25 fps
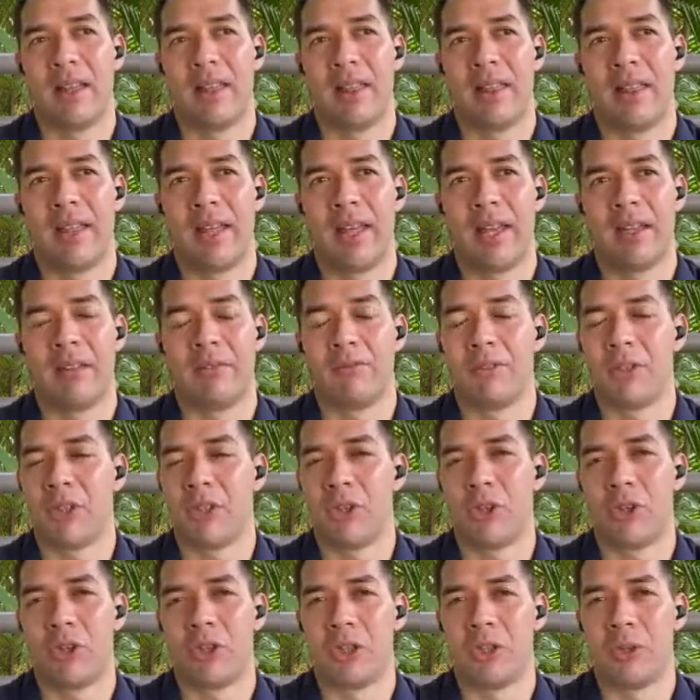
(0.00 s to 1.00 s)
then for
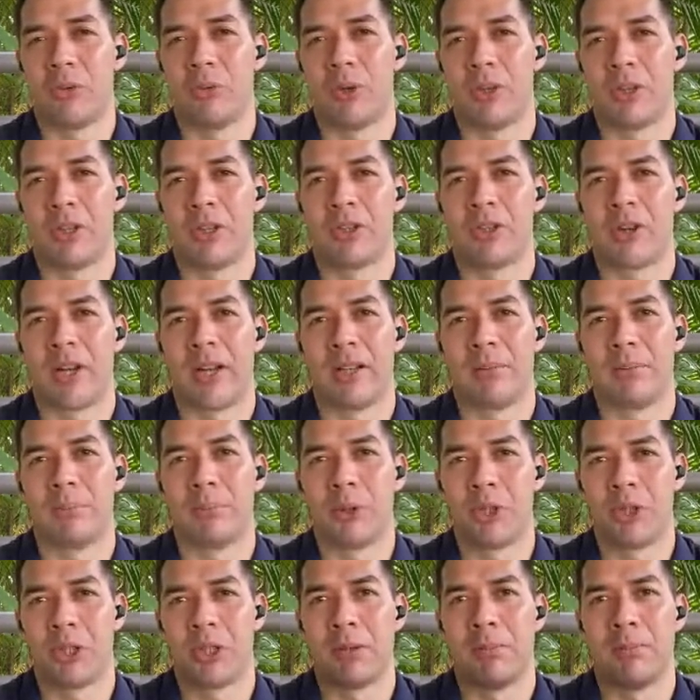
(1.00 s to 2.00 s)
sure you want to try and
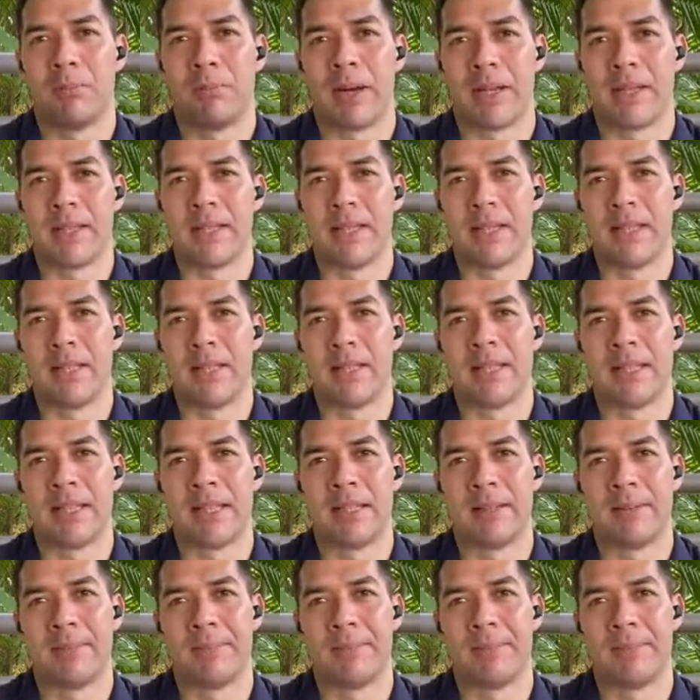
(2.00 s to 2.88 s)
push some buttons and